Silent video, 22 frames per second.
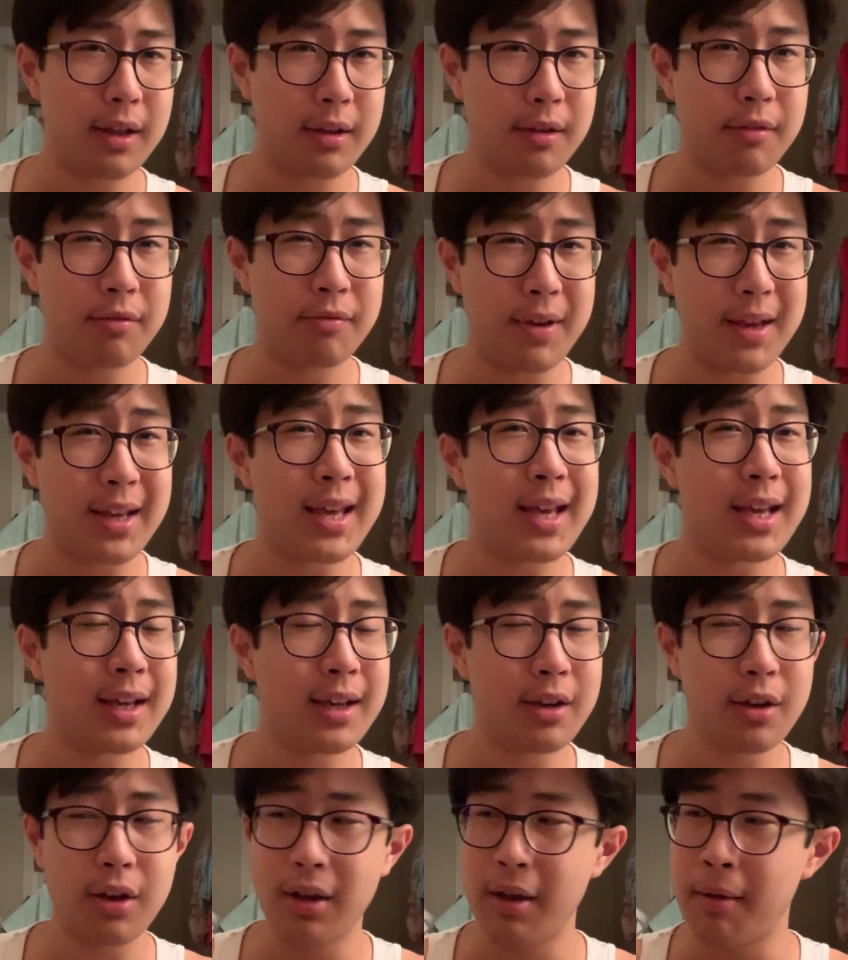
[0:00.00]

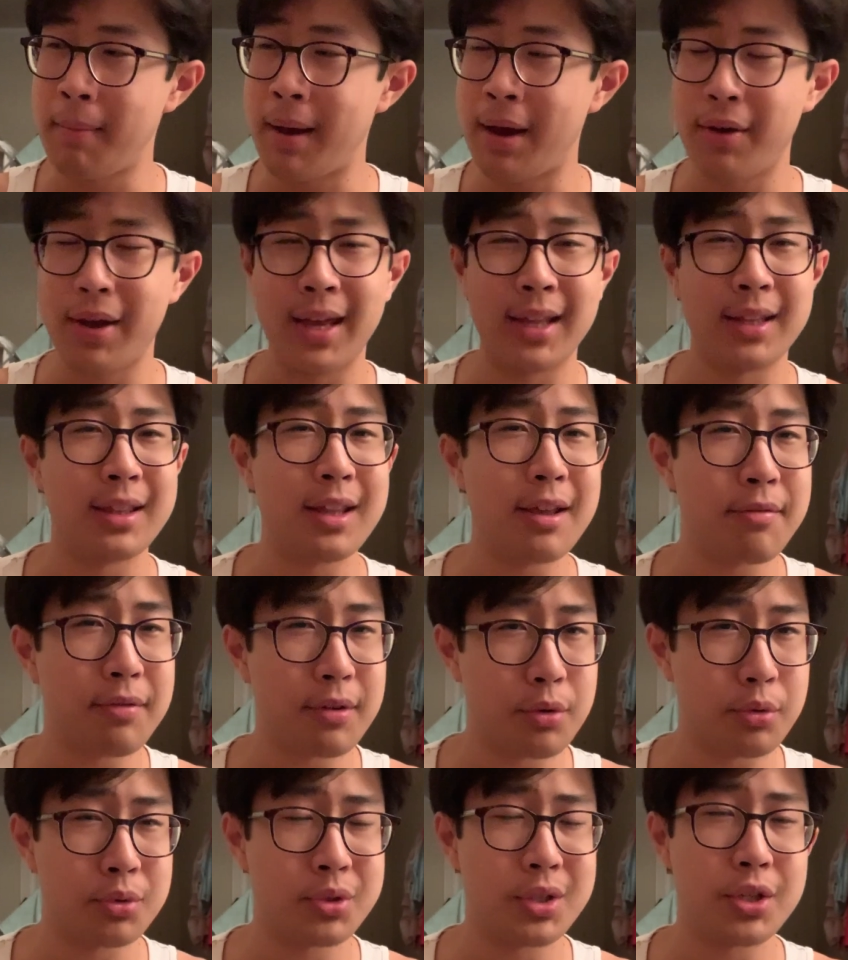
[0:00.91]
thinking about a
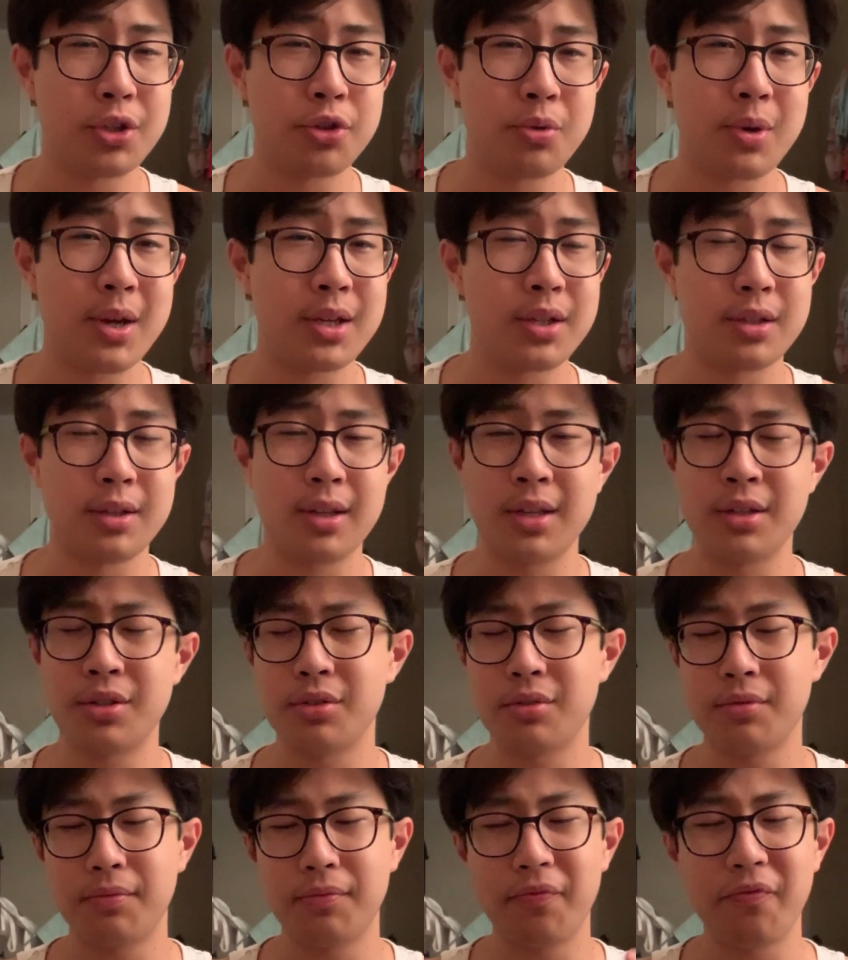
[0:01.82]
difficult situation, it
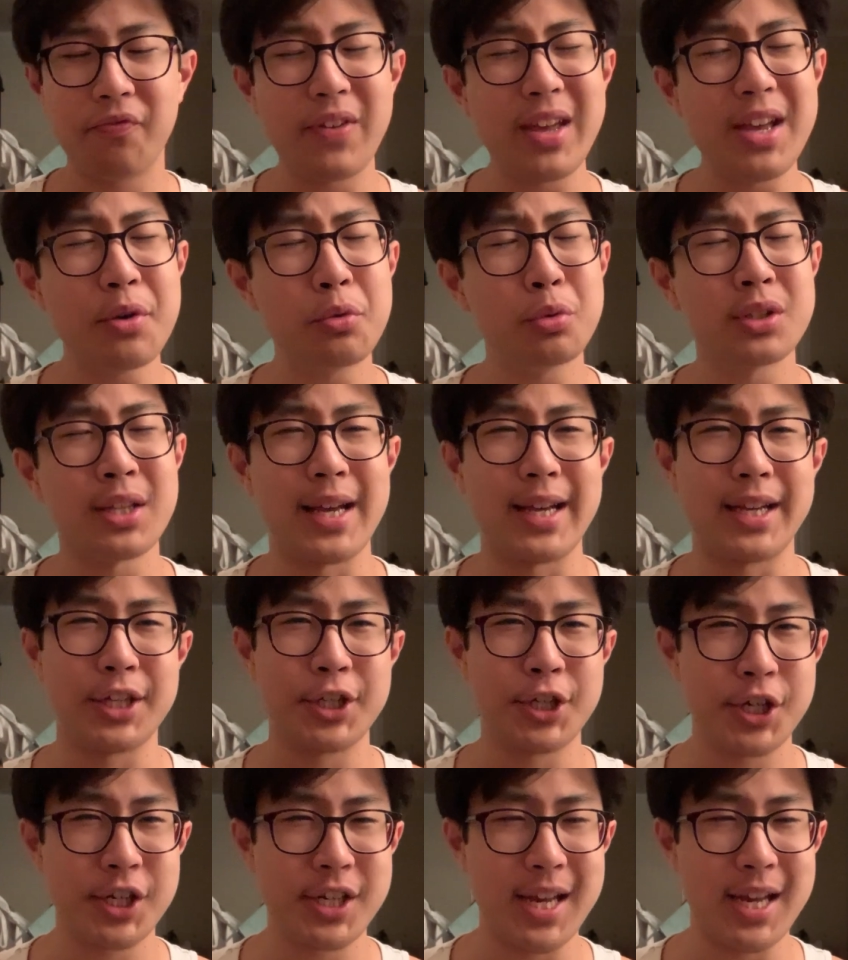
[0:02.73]
just feels like
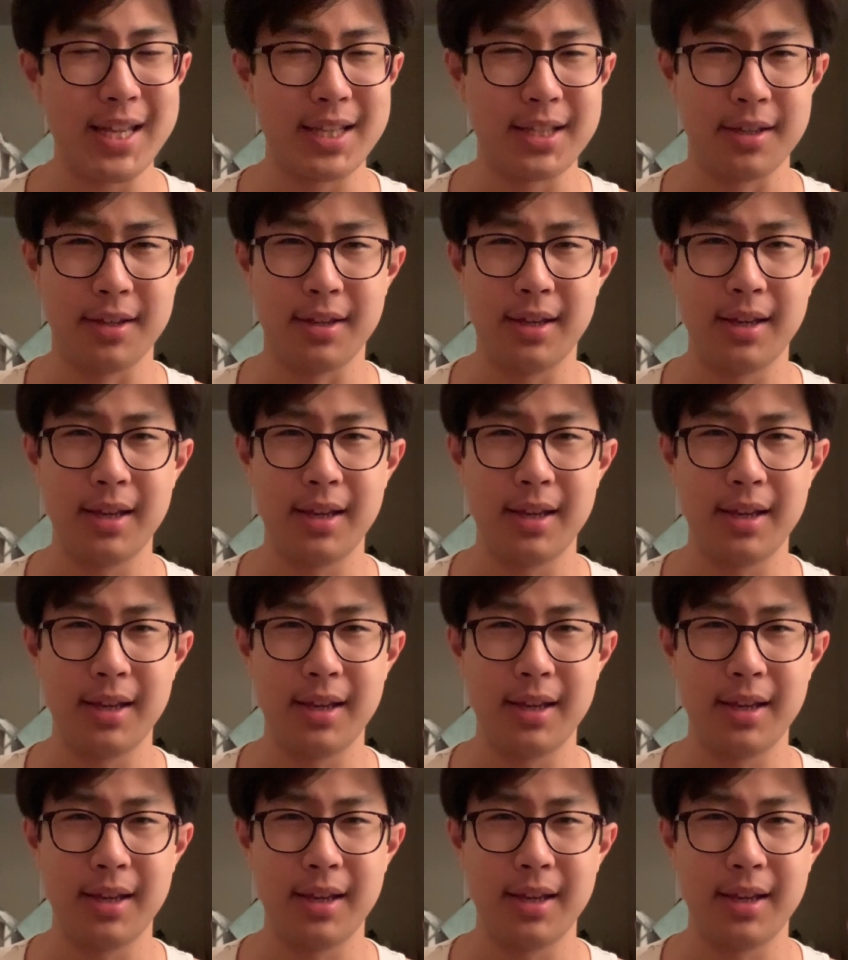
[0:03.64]
shit.